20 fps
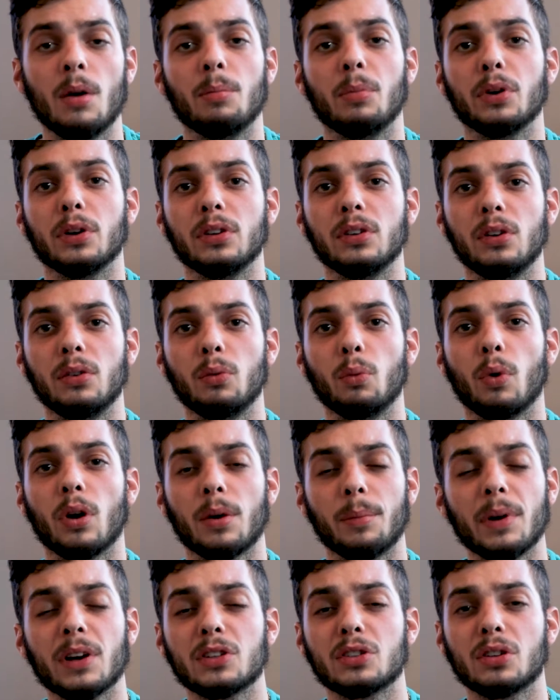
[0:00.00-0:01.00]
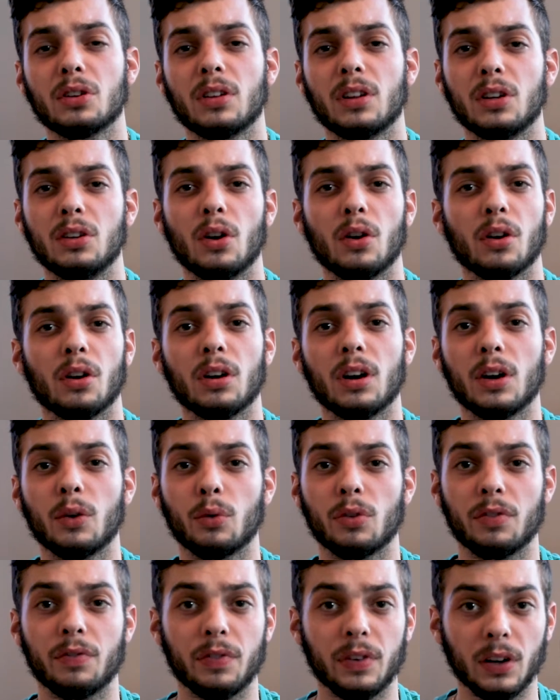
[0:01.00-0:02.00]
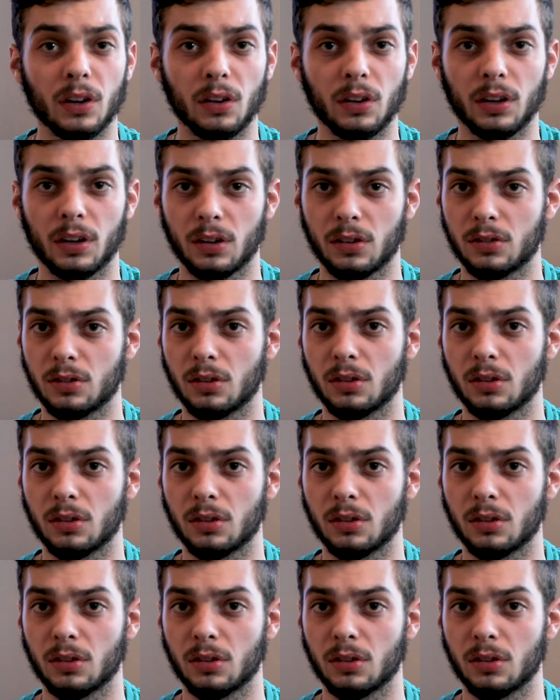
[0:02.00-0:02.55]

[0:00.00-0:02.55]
but you want to make sure that you don't hurt anyone's feelings